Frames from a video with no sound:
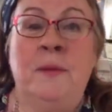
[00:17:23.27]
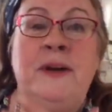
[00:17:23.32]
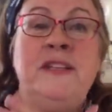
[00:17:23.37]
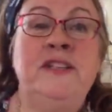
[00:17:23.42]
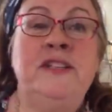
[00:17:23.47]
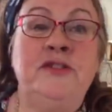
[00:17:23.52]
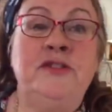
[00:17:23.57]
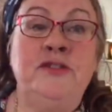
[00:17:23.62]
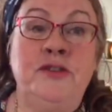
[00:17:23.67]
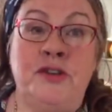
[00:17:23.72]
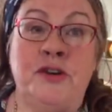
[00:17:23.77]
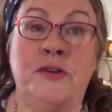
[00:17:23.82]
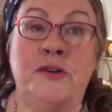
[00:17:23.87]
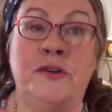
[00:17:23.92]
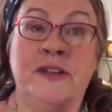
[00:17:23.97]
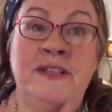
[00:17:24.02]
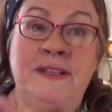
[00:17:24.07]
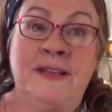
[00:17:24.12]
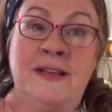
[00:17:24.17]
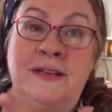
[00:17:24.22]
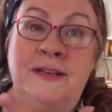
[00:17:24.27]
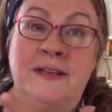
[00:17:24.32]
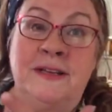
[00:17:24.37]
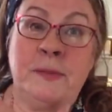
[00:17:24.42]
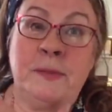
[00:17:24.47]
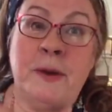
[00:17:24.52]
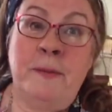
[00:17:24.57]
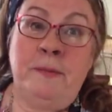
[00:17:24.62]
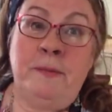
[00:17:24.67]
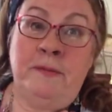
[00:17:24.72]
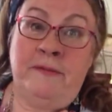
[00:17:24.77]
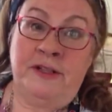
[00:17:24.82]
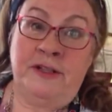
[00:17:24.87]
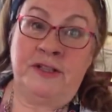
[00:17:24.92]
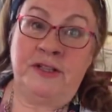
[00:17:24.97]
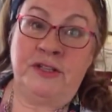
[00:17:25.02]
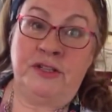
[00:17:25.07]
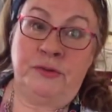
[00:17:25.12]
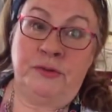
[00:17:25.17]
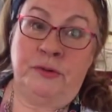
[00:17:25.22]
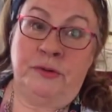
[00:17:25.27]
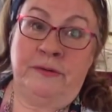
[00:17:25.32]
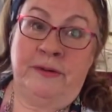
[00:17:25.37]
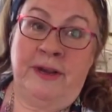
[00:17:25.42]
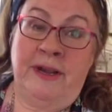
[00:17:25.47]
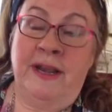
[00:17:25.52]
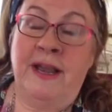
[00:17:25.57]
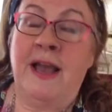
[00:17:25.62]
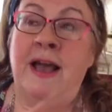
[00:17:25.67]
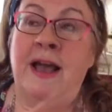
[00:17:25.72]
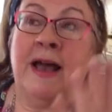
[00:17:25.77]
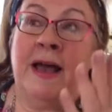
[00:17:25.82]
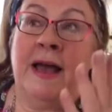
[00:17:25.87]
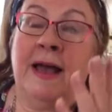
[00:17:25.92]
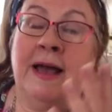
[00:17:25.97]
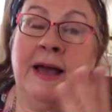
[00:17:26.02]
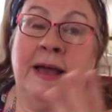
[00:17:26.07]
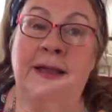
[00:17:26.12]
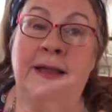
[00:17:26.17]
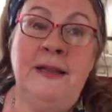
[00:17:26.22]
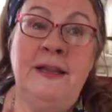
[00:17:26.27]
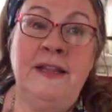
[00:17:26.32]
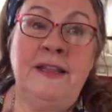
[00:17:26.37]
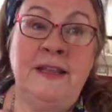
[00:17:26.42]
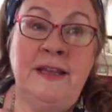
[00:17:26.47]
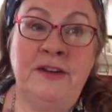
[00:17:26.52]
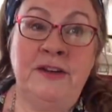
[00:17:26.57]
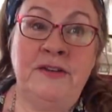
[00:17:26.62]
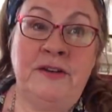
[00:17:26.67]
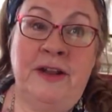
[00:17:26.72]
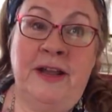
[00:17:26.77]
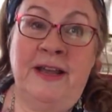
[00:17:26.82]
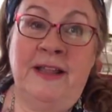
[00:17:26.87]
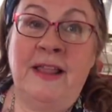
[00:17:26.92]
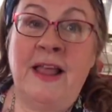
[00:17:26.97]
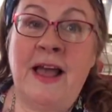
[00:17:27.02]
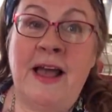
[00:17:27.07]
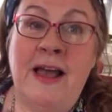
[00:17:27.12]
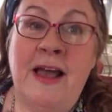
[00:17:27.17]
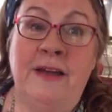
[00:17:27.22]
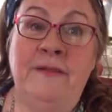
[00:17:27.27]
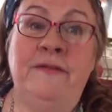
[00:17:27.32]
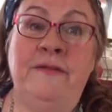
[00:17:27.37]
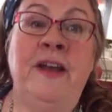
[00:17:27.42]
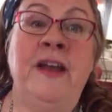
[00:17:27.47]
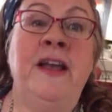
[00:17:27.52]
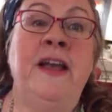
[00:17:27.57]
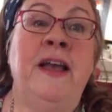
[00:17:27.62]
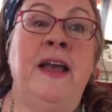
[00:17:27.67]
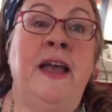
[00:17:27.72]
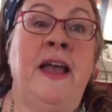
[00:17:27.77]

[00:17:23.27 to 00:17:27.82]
My sister Jody sells paparazzi jewelry on the internet live,